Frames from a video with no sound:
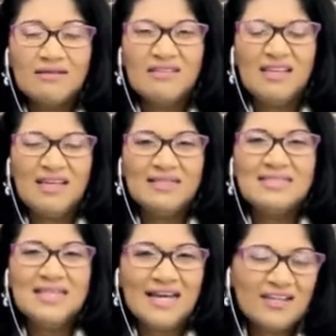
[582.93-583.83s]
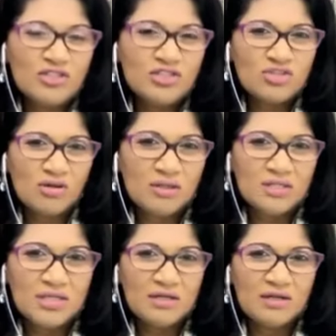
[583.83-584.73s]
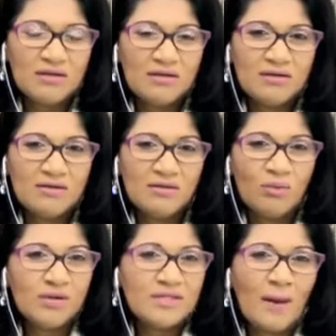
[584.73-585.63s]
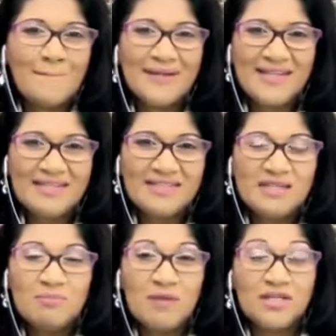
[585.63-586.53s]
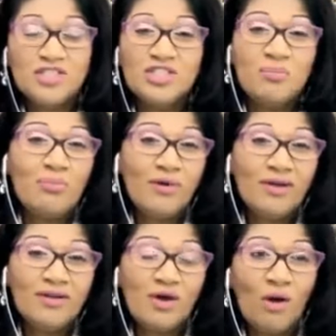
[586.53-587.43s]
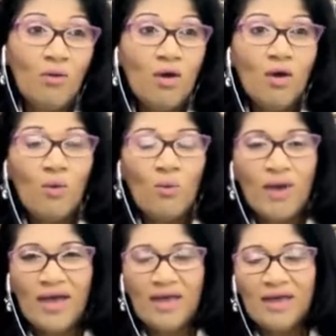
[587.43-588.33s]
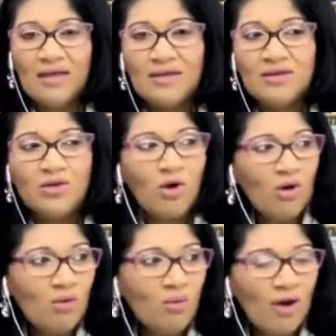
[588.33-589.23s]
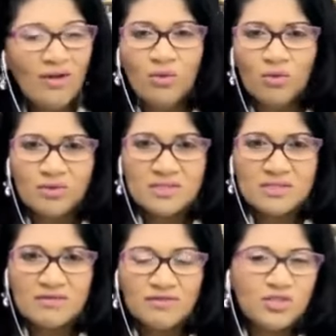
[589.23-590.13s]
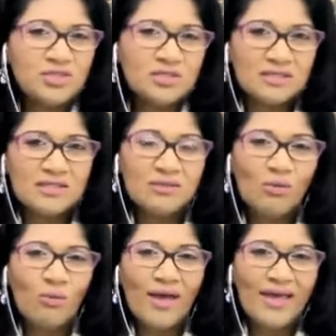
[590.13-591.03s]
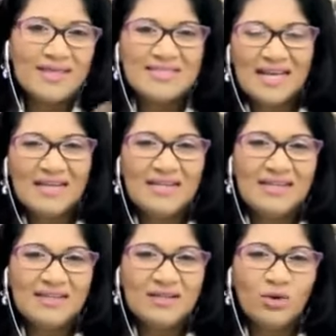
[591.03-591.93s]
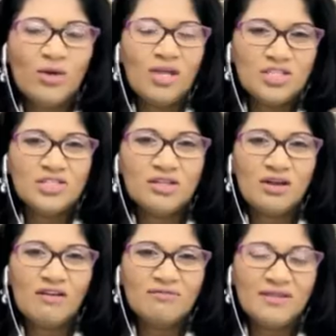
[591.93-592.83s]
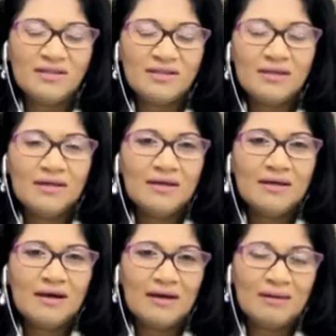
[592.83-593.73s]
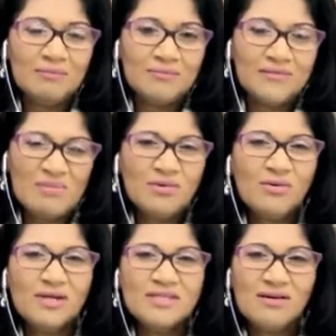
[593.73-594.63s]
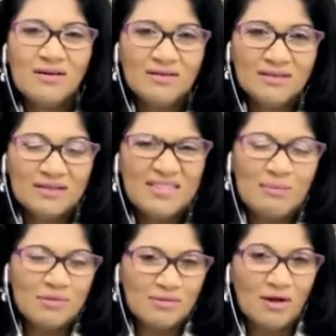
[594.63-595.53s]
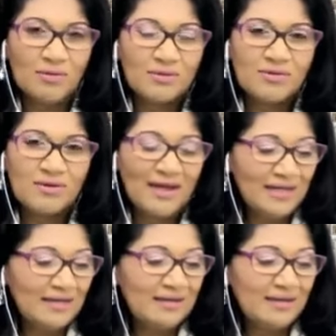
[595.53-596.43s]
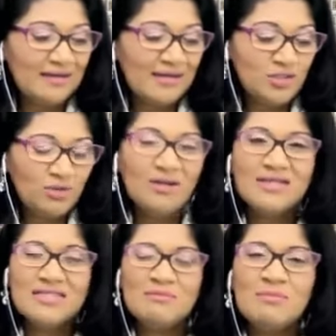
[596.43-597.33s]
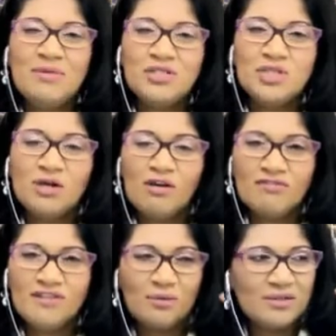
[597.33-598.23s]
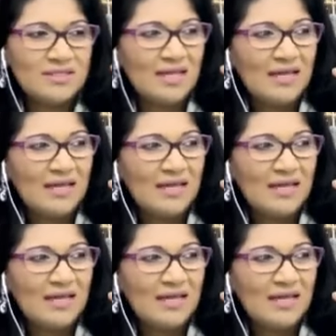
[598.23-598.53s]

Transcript: the entire structure was completely demolished to the point now where no one knows for certain where exactly the location of the um, temple was on Temple Mount, right? And, and I showed you last time a picture of there was